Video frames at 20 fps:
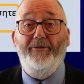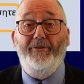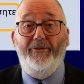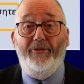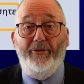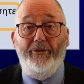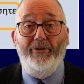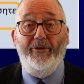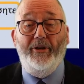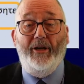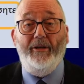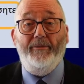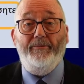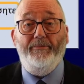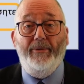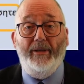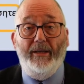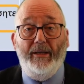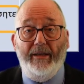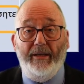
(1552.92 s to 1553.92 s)
do not
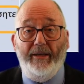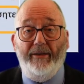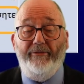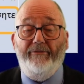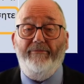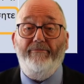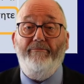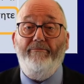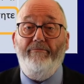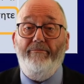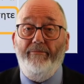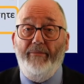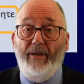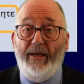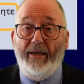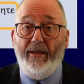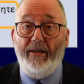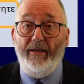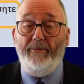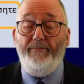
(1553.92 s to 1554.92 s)
believe.
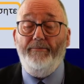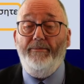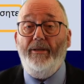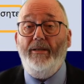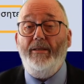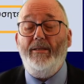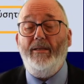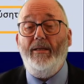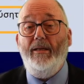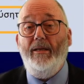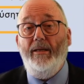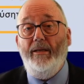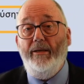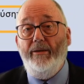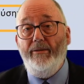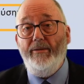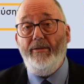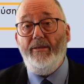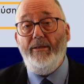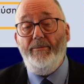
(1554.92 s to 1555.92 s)
May plus
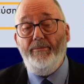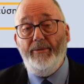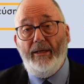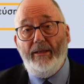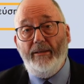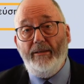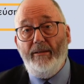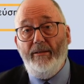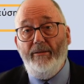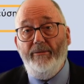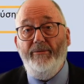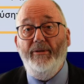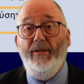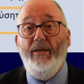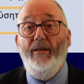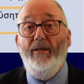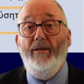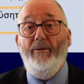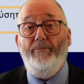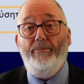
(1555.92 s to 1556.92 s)
aorist subjunctive,
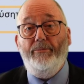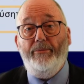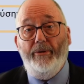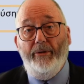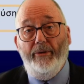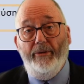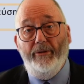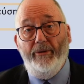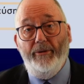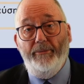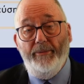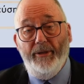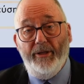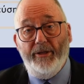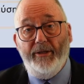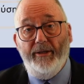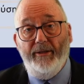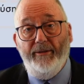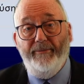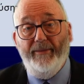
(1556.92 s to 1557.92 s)

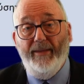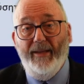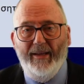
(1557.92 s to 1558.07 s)
prohibition.